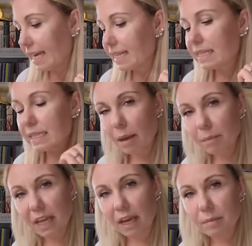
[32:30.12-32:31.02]

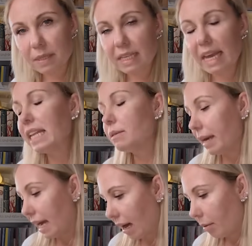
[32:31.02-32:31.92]
Sometimes it
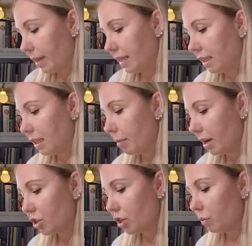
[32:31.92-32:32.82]
may happen that the
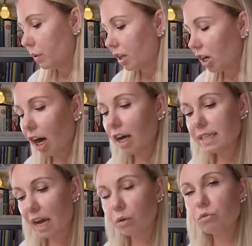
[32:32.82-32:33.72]
machine will cut
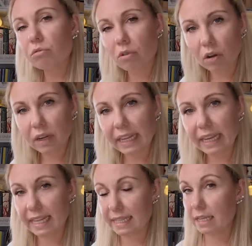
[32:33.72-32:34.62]
out
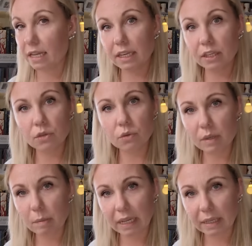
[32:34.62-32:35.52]
wrongly. It's nothing to do
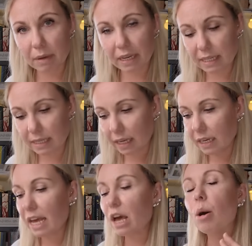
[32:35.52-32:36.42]
with my design,
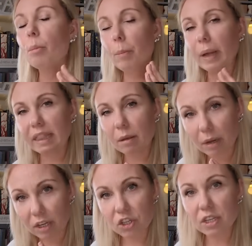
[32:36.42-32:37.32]
but the
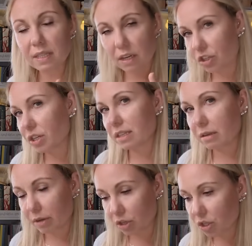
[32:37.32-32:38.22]
machines are just
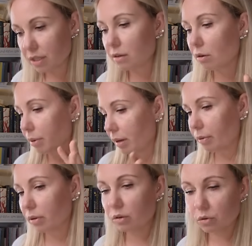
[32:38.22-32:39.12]
the machines, or
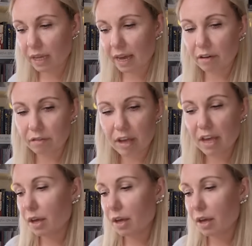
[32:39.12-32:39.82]
people could have